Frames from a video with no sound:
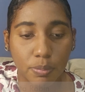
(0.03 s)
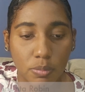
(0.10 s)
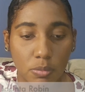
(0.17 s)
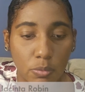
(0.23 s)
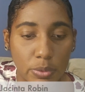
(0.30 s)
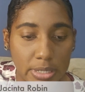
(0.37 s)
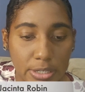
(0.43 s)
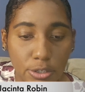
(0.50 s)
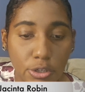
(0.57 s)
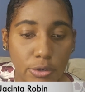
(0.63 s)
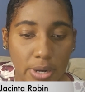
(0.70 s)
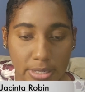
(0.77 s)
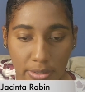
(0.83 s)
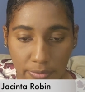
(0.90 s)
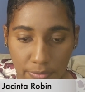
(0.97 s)
We need to
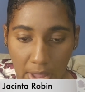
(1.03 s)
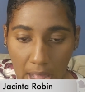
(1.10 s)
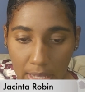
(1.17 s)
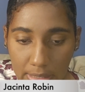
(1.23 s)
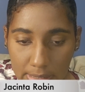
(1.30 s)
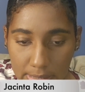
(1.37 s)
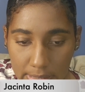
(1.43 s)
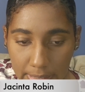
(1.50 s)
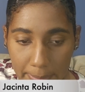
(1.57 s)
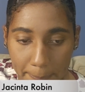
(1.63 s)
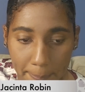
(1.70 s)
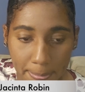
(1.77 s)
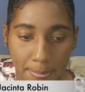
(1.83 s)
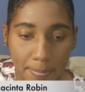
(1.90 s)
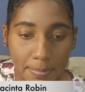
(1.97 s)
correct the fallacy
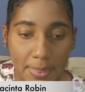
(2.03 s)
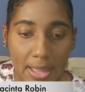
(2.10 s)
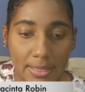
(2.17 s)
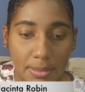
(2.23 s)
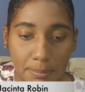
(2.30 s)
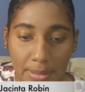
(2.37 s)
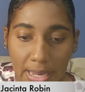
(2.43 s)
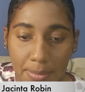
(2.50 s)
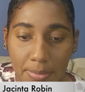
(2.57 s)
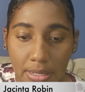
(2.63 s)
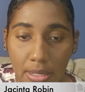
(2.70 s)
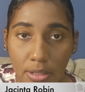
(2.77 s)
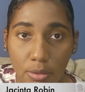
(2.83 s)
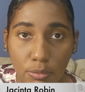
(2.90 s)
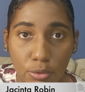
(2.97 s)
that the baby
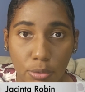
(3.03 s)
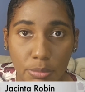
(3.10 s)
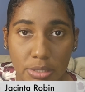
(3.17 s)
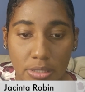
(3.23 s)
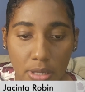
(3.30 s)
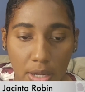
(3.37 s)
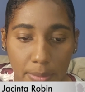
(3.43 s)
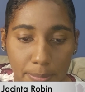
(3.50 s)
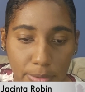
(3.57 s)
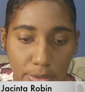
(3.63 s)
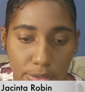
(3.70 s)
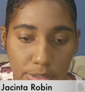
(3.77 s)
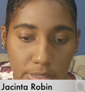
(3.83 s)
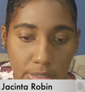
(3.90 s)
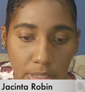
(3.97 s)
in the womb is not a
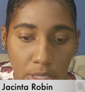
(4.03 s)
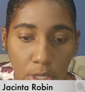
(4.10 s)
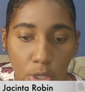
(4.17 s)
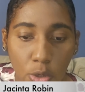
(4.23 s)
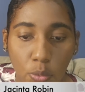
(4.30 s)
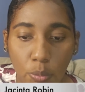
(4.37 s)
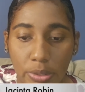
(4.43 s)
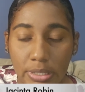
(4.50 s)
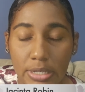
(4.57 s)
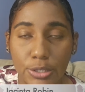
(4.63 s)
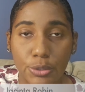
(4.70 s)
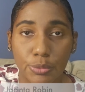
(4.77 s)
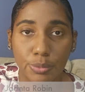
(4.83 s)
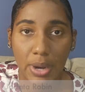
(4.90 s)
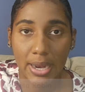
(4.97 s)
person. We need
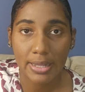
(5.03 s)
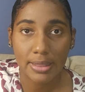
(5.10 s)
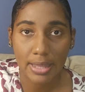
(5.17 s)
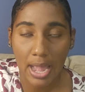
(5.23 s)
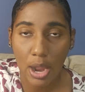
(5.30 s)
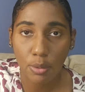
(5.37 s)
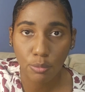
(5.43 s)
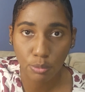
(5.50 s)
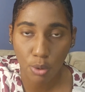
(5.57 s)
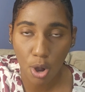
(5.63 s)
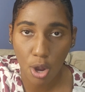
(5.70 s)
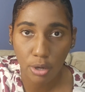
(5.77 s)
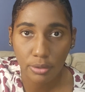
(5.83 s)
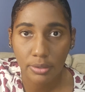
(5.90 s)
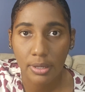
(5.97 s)
to right that
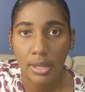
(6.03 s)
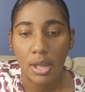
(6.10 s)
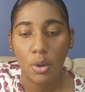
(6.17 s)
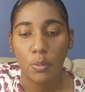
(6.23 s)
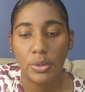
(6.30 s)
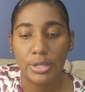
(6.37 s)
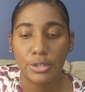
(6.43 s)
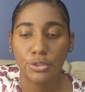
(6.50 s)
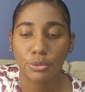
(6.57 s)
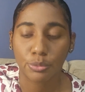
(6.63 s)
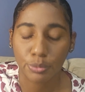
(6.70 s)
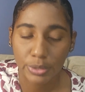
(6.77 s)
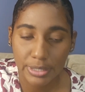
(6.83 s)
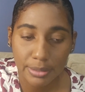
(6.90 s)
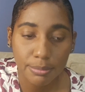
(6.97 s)
wrong. We need to
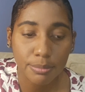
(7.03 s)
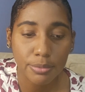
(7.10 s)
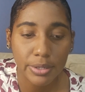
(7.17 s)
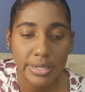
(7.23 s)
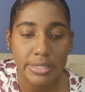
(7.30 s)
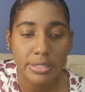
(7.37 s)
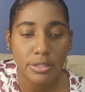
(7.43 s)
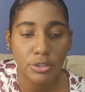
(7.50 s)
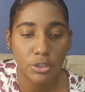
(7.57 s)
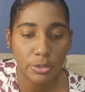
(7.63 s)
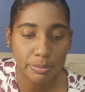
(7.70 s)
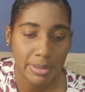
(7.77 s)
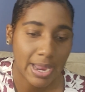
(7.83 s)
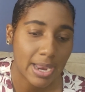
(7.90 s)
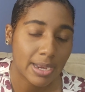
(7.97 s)
re-embrace the
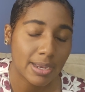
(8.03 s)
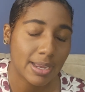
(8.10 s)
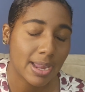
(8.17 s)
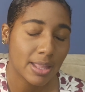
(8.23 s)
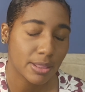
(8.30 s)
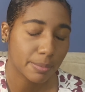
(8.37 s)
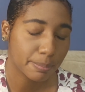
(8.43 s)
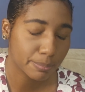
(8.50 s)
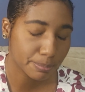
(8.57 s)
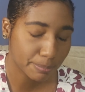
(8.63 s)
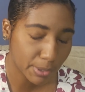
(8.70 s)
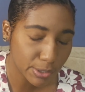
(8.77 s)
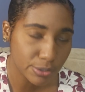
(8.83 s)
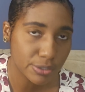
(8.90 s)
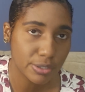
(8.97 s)
humanity and the
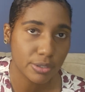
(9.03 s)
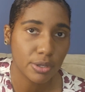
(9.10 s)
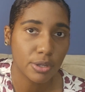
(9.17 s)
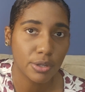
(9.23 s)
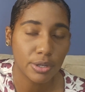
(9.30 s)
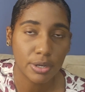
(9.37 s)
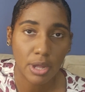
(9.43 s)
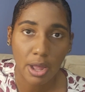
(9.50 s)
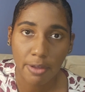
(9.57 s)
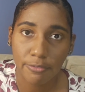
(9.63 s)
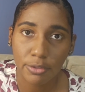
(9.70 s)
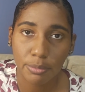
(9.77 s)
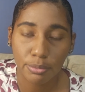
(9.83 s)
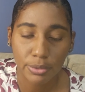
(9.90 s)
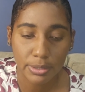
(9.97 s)
personhood of the
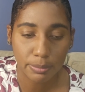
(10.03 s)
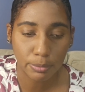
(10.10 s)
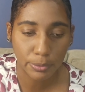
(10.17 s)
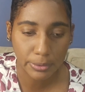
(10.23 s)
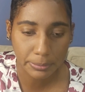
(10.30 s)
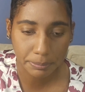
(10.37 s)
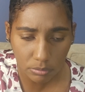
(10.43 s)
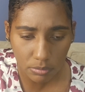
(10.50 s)
preborn.